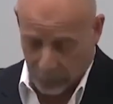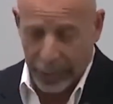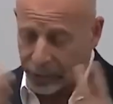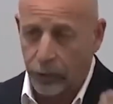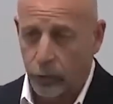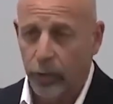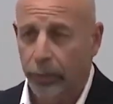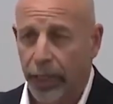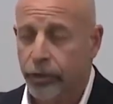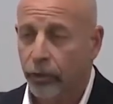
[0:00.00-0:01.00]
gets in through the
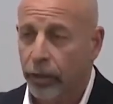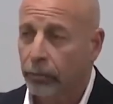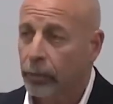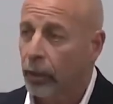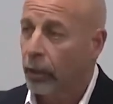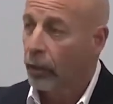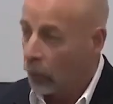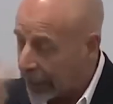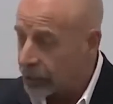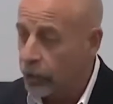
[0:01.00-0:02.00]
bloodstream,
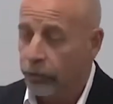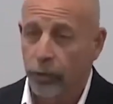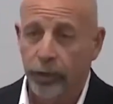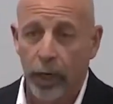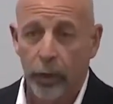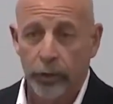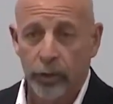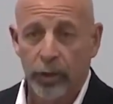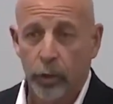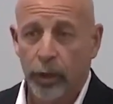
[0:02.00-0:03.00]
gets in through the nose,
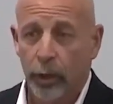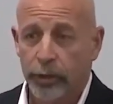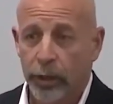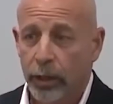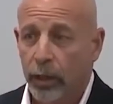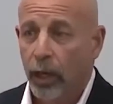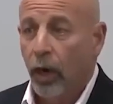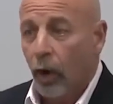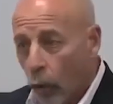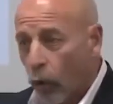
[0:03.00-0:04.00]
through the mucosa,
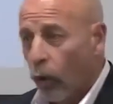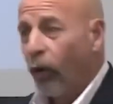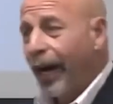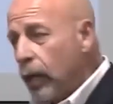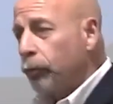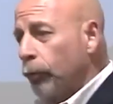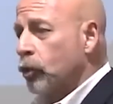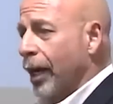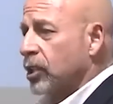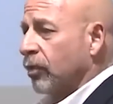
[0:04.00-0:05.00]
or
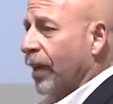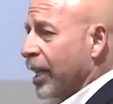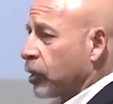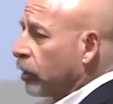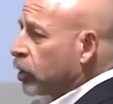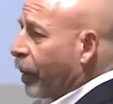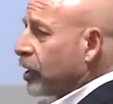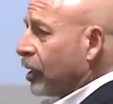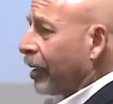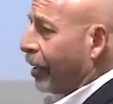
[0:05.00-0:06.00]
infiltrates the vascular
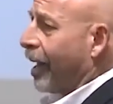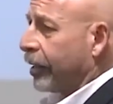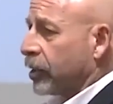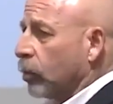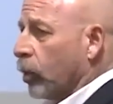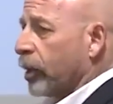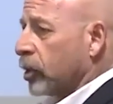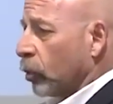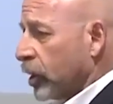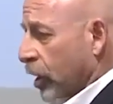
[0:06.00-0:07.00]
space and clogs it. What is
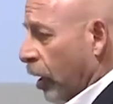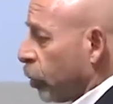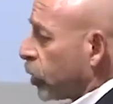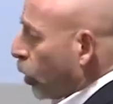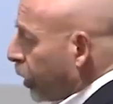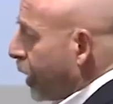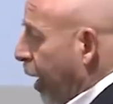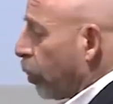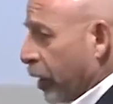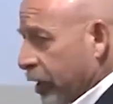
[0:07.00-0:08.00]
the result? What's called a
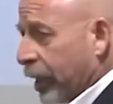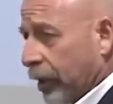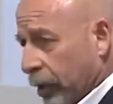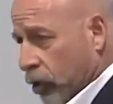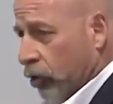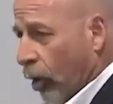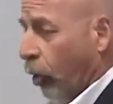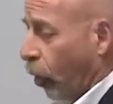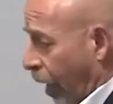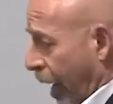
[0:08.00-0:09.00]
nanoparticulate
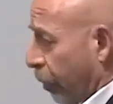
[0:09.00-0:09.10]
stroke or a